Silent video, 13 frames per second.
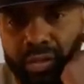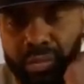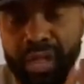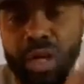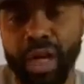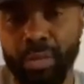
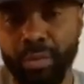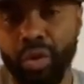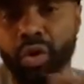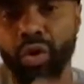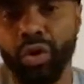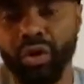Be
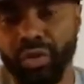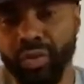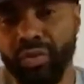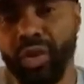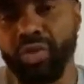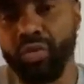humble or the
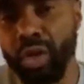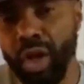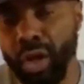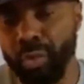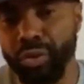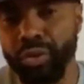universe will
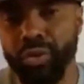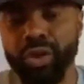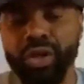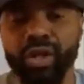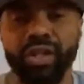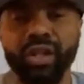humble you.
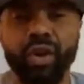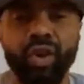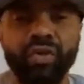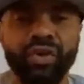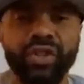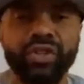Get
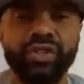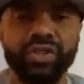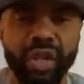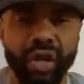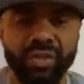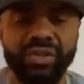over
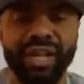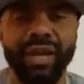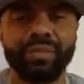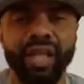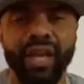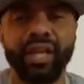yourself.
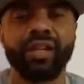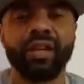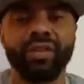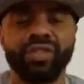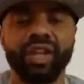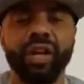Stop taking
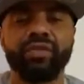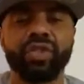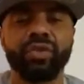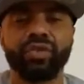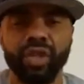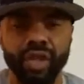yourself
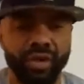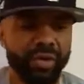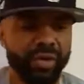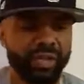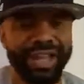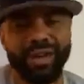too
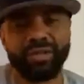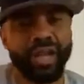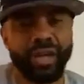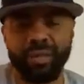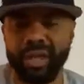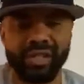serious. I don't
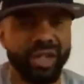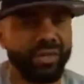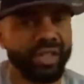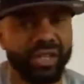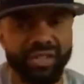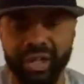take
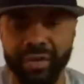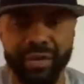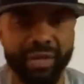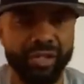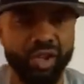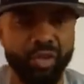myself that
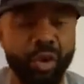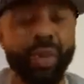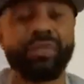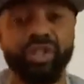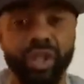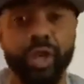serious no more.
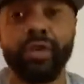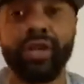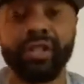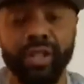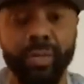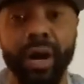I'm
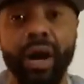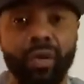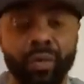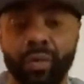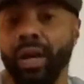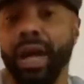serious
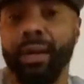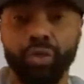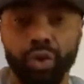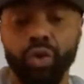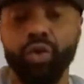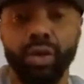about what
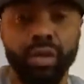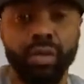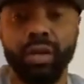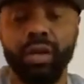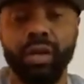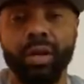I'm doing,
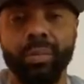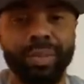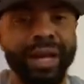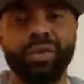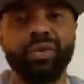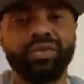
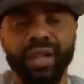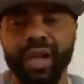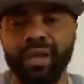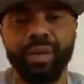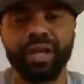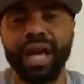but I
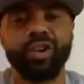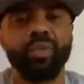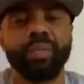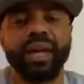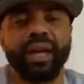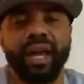
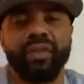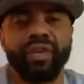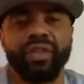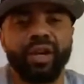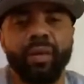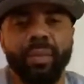don't make
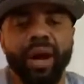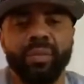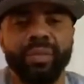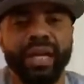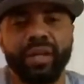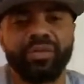everything
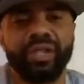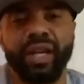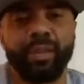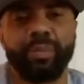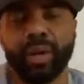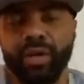about me. I don't
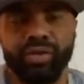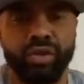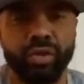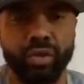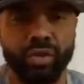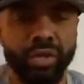take it
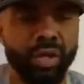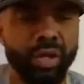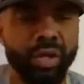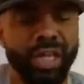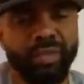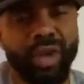personal.
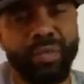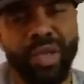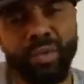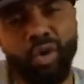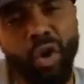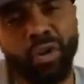That's why
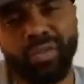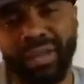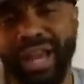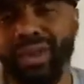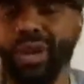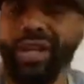people always be
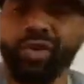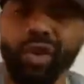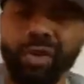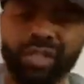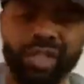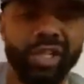like, why you
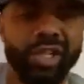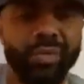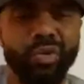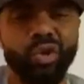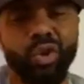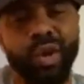always in a
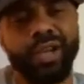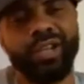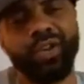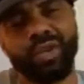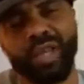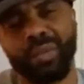good mood? Or why
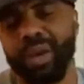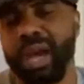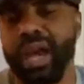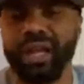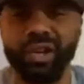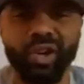you don't get
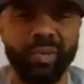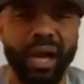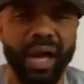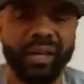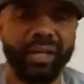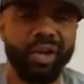mad at
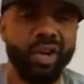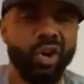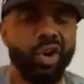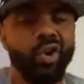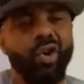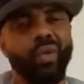nobody?
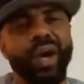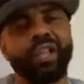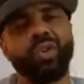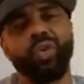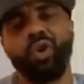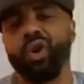Or why
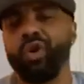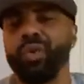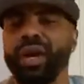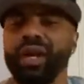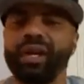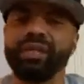you
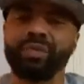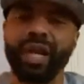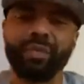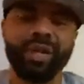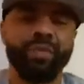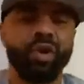always,
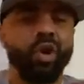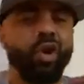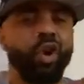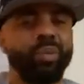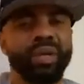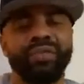like, people
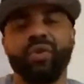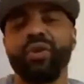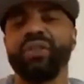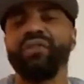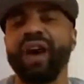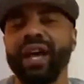call me
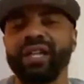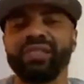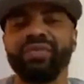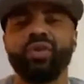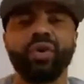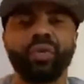for advice
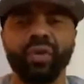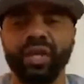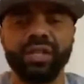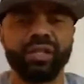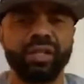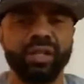for a
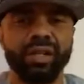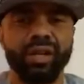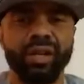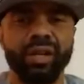reason.